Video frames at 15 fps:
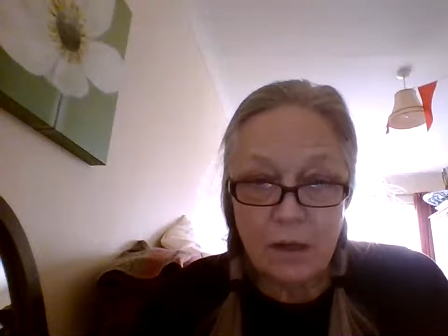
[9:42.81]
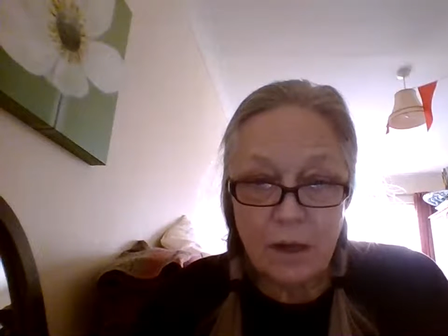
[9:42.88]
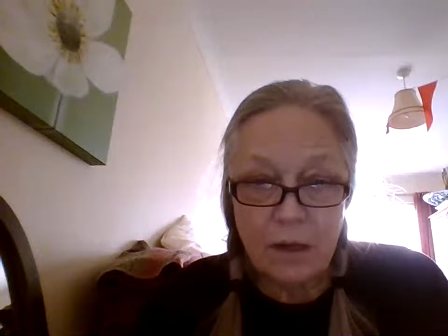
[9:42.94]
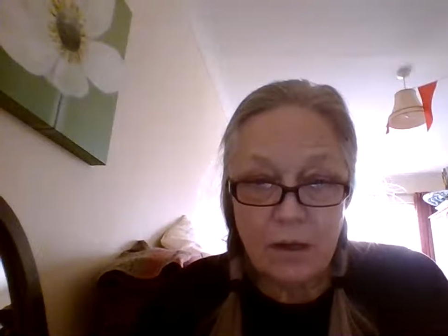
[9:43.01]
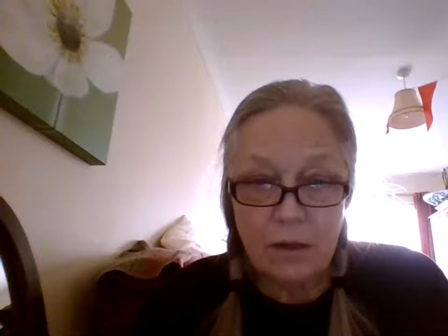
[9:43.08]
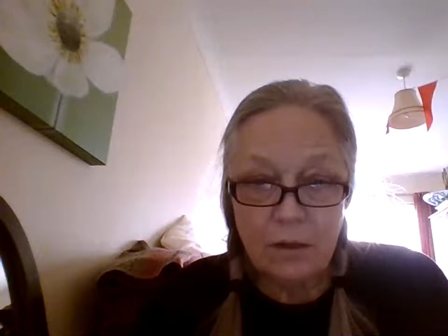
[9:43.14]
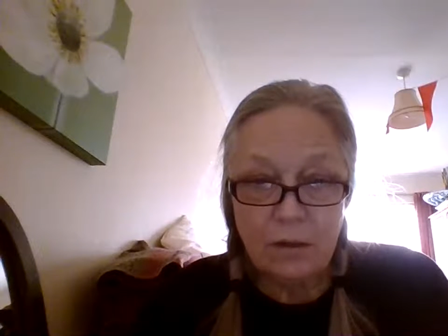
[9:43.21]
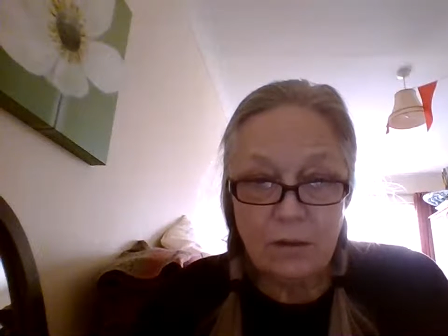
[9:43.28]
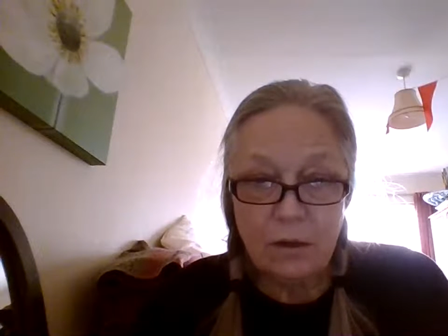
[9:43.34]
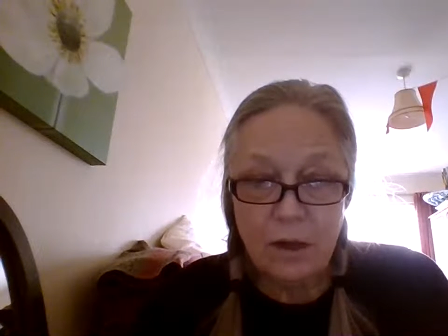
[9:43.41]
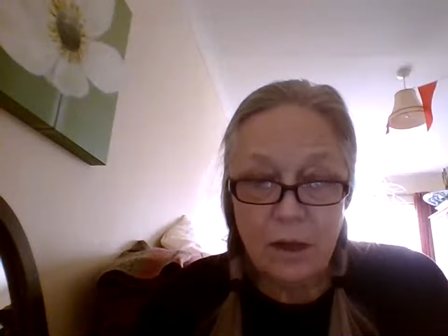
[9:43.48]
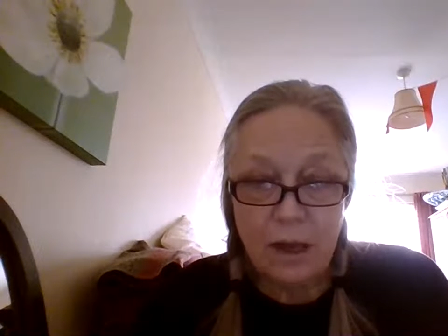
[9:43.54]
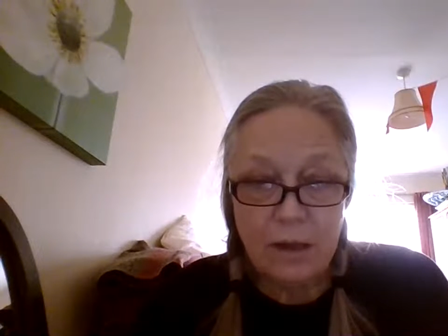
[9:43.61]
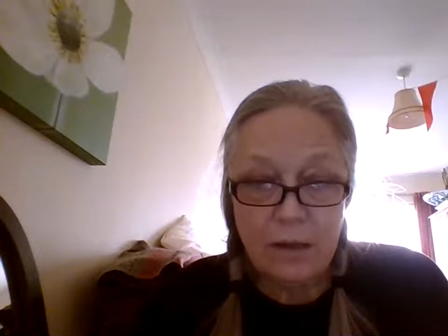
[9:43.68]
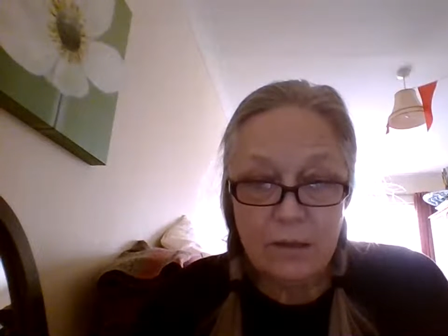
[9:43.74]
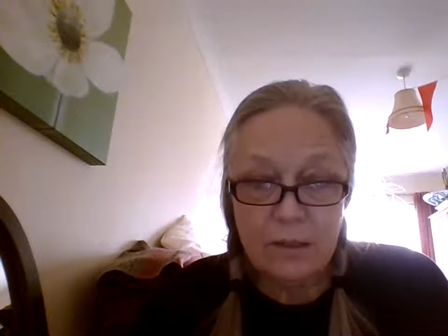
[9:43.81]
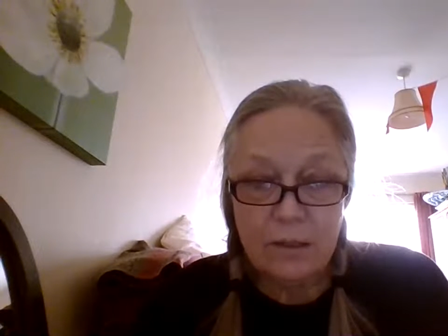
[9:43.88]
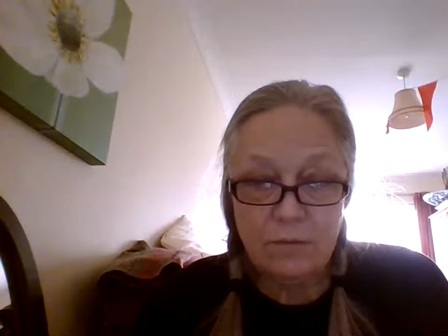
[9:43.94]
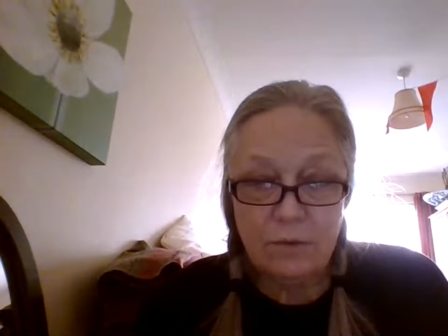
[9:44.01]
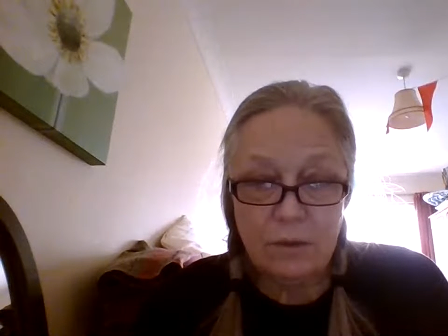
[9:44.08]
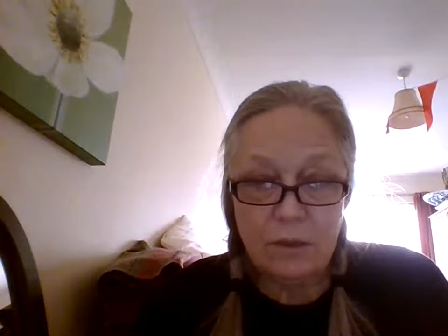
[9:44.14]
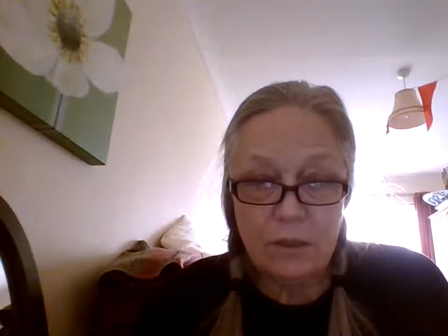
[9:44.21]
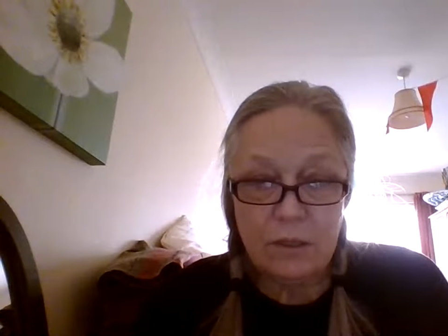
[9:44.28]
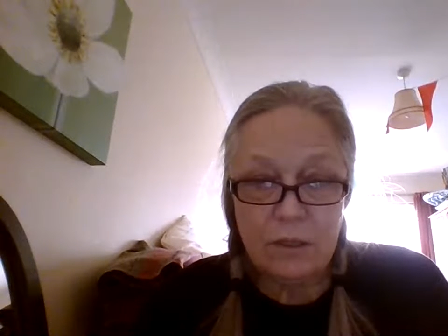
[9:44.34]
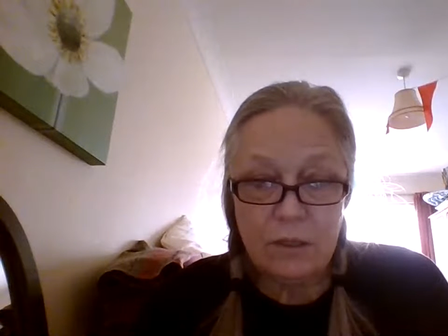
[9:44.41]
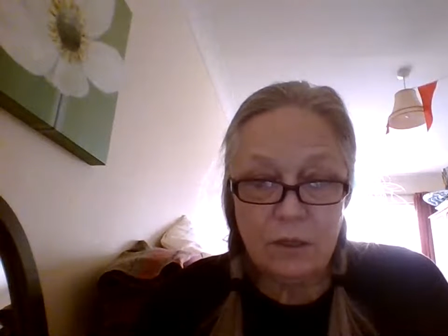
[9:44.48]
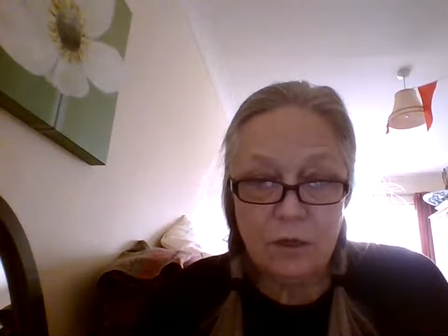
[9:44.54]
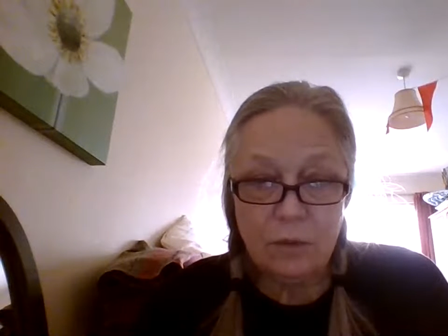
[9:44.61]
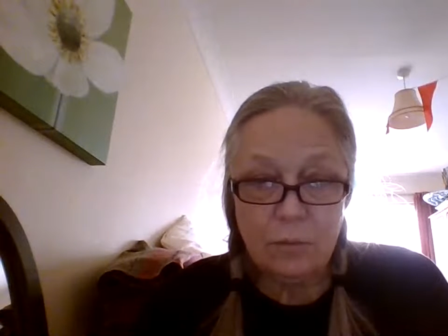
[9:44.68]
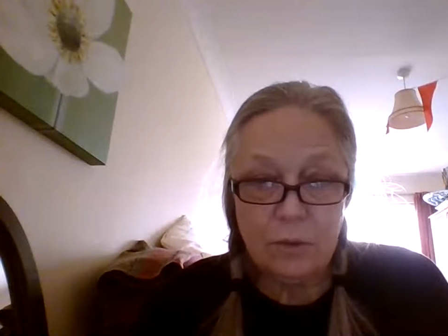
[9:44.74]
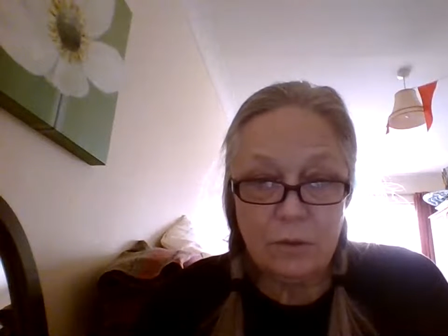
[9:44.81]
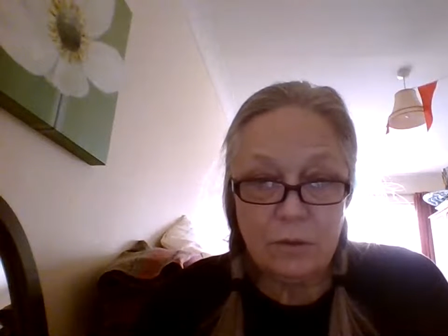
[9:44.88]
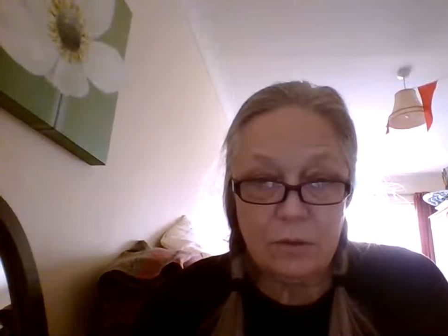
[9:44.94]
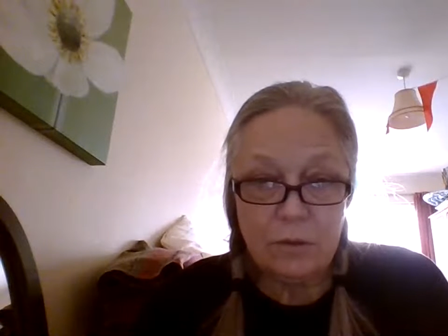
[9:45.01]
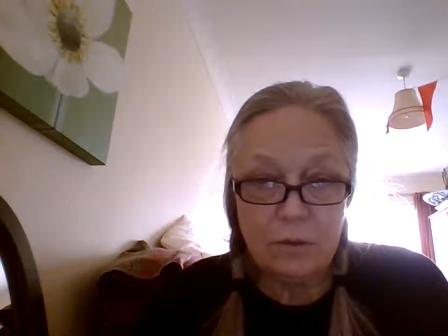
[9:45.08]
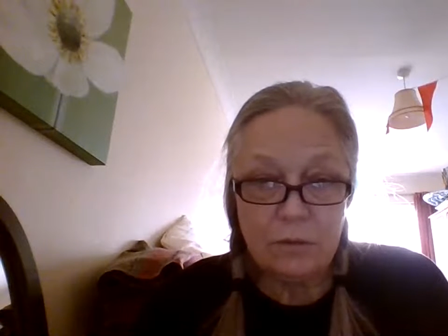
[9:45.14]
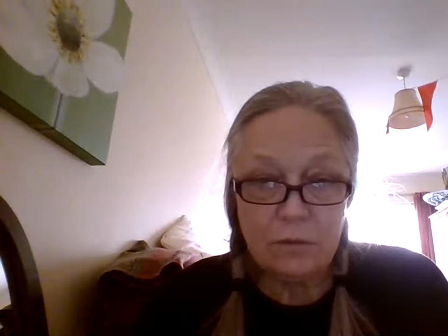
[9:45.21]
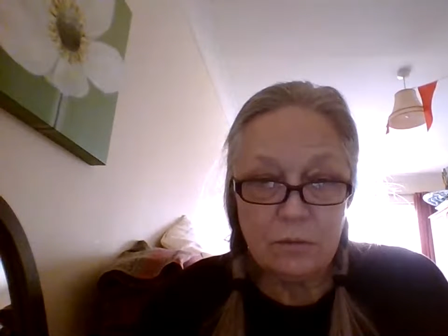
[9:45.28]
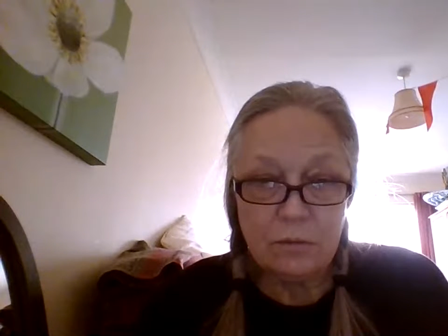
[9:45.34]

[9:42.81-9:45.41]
hate civilized humans.